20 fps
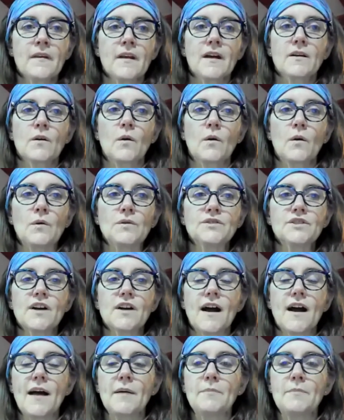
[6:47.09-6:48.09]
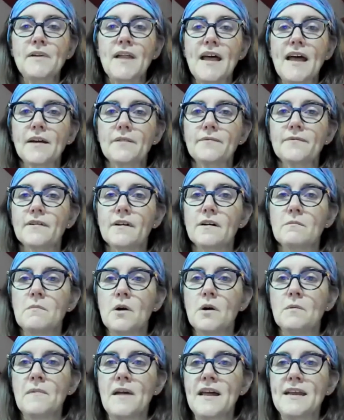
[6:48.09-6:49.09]
and hold your high plank for a
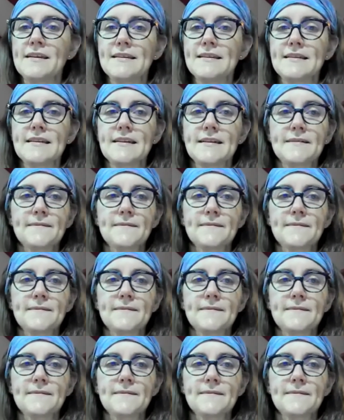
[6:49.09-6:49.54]
moment.